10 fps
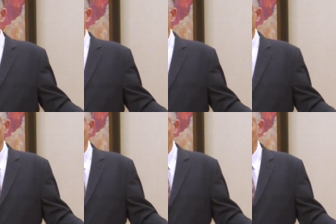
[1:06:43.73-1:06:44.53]

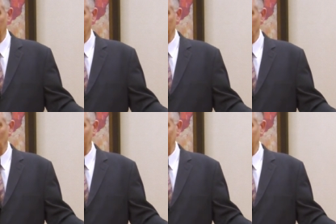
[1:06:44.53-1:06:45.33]
for uh, on
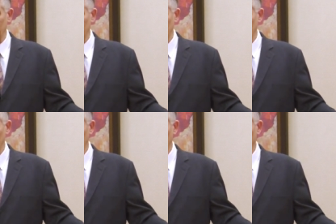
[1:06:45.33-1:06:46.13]
prior
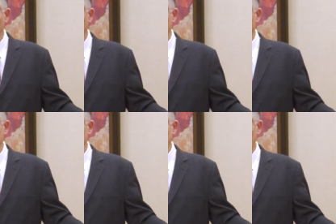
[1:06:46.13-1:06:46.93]
uh, prior
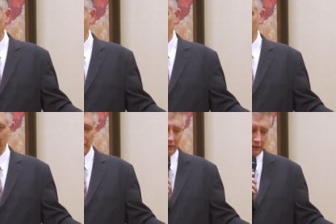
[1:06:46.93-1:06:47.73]

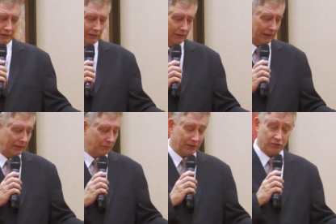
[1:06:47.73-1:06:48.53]
exams, uh, they
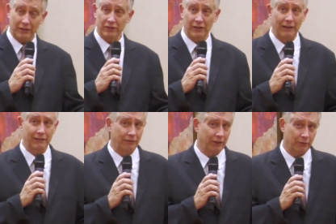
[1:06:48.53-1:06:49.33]
can be stretched
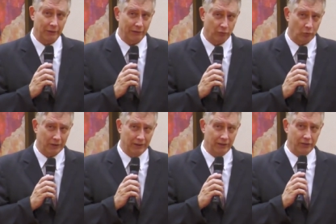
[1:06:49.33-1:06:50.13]
out every three or
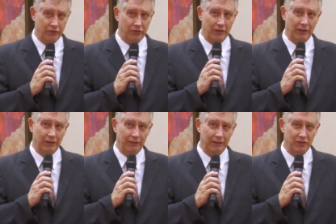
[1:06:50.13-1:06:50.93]
four years,
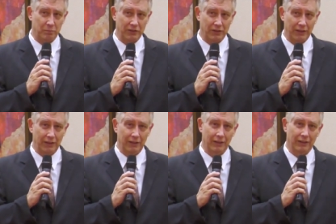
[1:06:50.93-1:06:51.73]
uh,
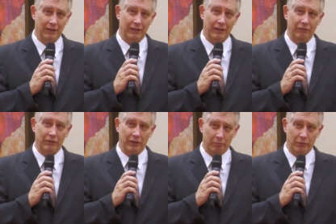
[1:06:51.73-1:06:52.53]
especially if
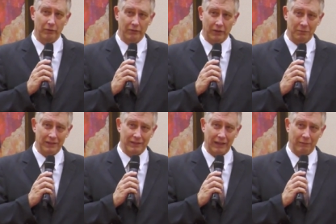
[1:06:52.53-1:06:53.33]
they're proven to be
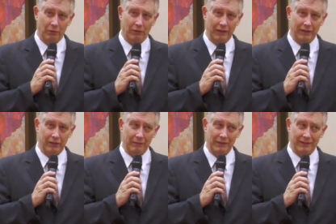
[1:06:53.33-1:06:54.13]
stable and
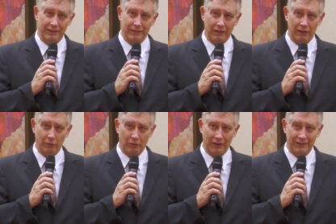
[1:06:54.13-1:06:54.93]
your M S is
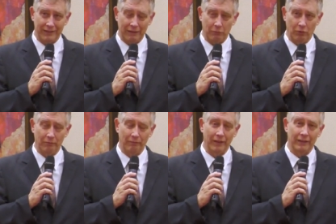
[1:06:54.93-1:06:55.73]
otherwise stable.